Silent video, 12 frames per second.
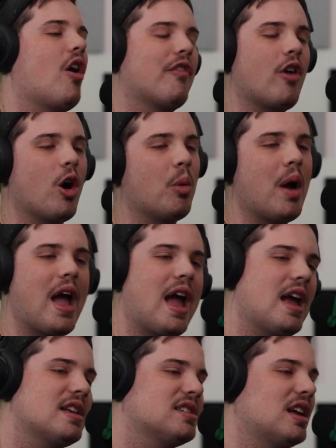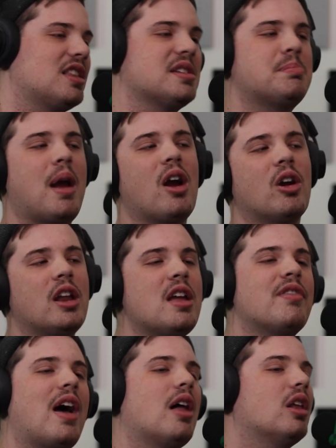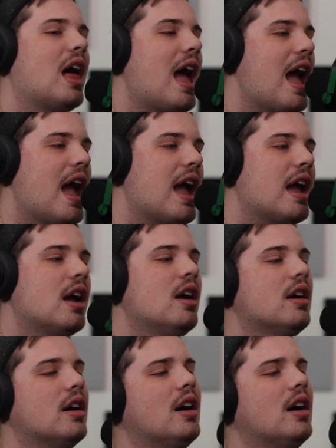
Far Away is like this parody of LA.